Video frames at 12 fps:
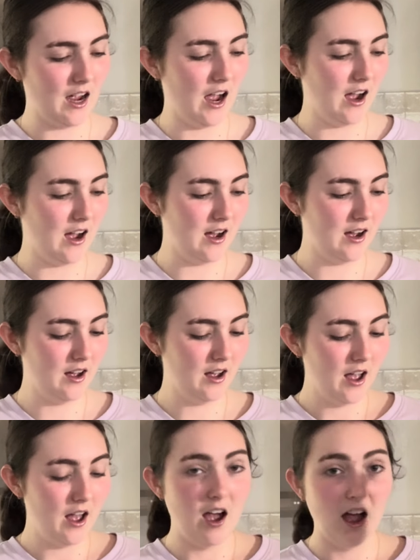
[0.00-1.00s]

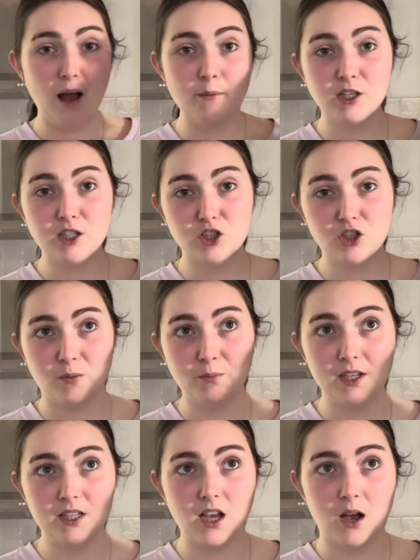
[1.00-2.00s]
I'm gonna chop
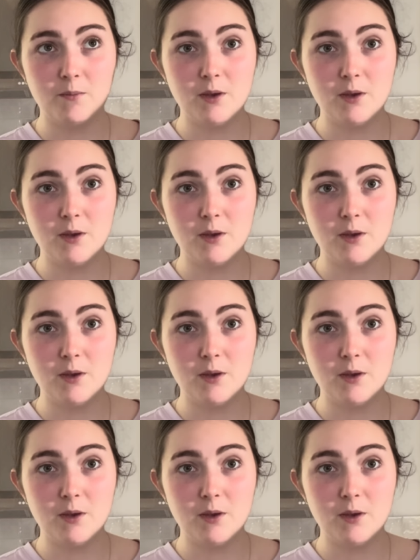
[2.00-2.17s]
this up